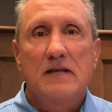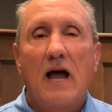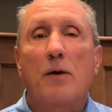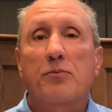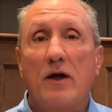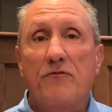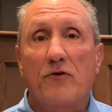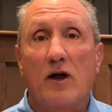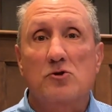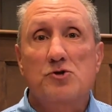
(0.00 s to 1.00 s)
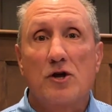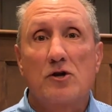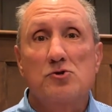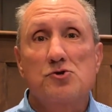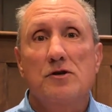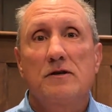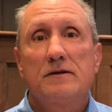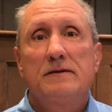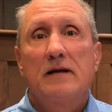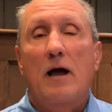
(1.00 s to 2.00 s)
I pray for our church.
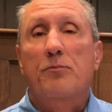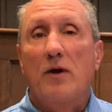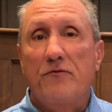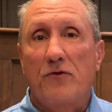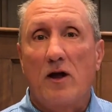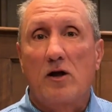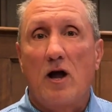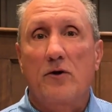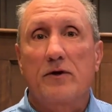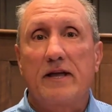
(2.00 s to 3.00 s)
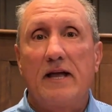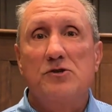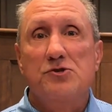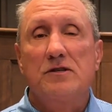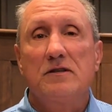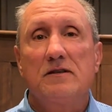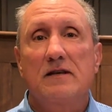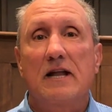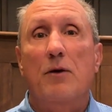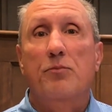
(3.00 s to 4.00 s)
I pray for our congregation.
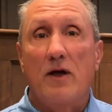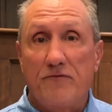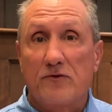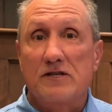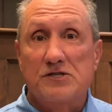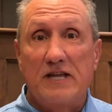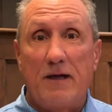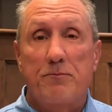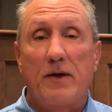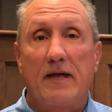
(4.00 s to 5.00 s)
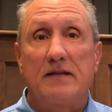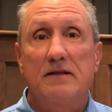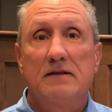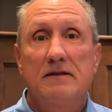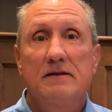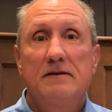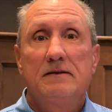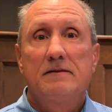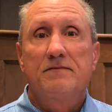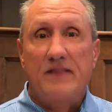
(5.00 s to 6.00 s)
And I pray for this campaign.
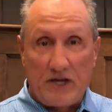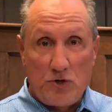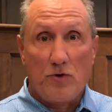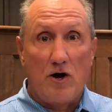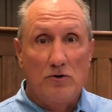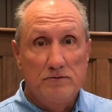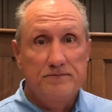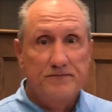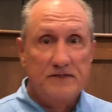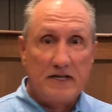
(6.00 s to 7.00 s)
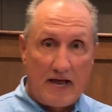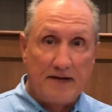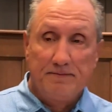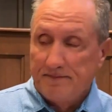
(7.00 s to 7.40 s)
Thank you all. Good day.